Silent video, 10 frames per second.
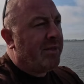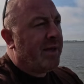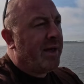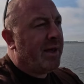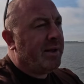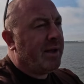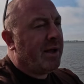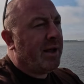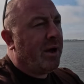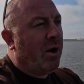then
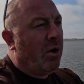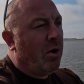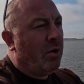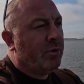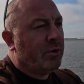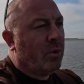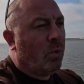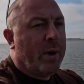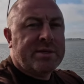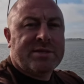on
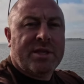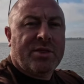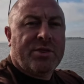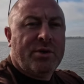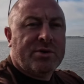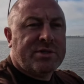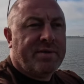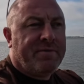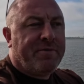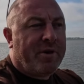Wednesday, Thursday
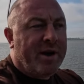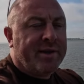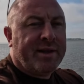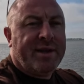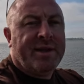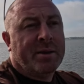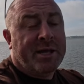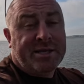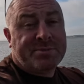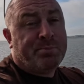and Friday
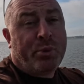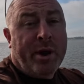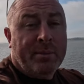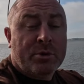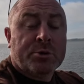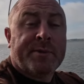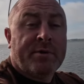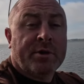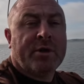it's prep, because we've got the